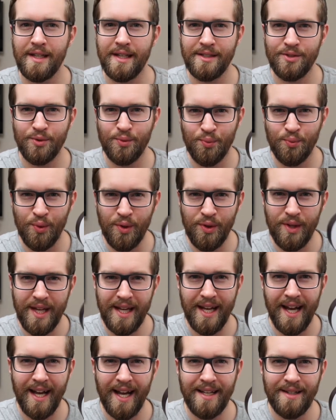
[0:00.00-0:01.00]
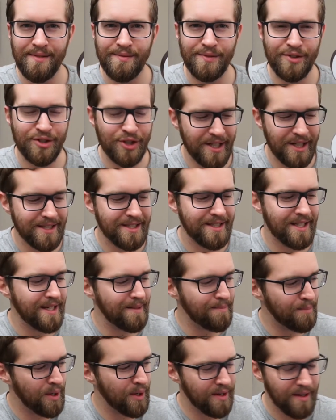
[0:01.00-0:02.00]
It's really kind of
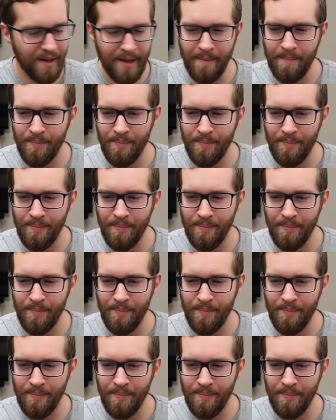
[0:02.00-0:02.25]
chintzy, but